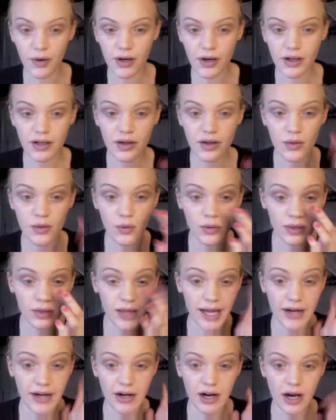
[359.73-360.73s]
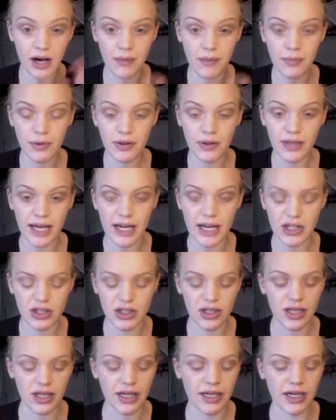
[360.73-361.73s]
going to line our upper lash
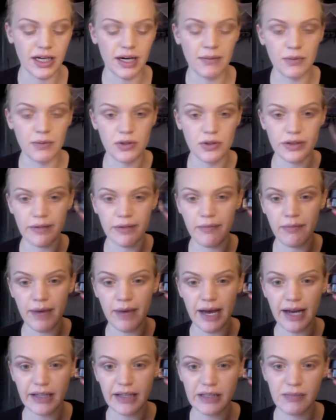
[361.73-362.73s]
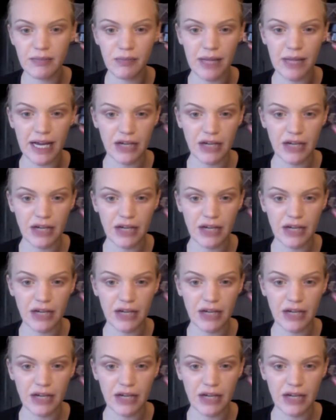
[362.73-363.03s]
line, and I'm using MAC's Black